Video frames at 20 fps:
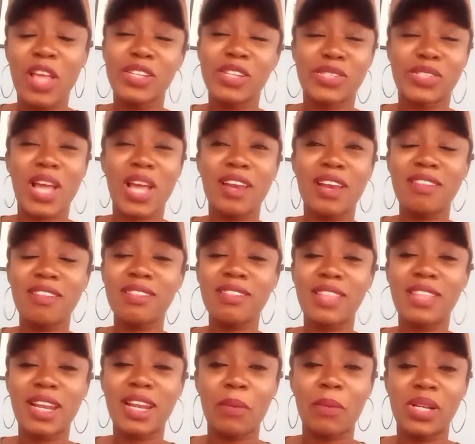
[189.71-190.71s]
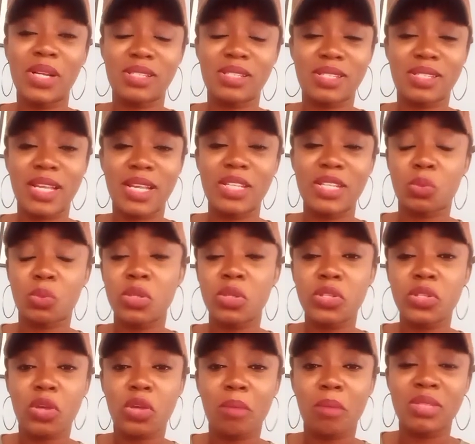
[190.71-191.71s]
So another thing I wanted to say is
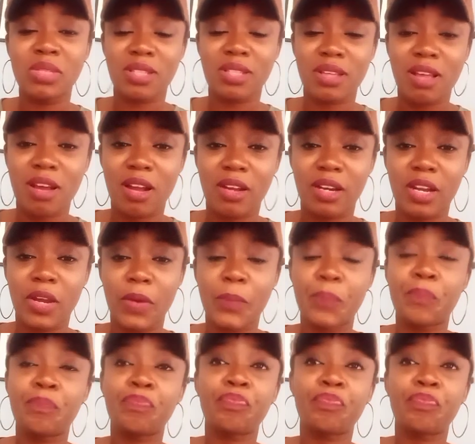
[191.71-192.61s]
once you come into Ghana